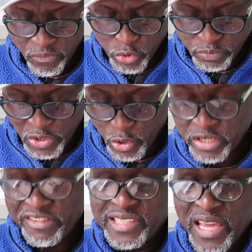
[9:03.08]
most
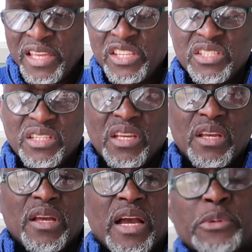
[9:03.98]
because of his age.
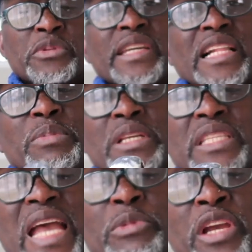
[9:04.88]
I don't think I'll be
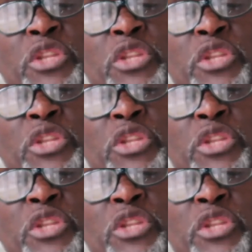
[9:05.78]
in time to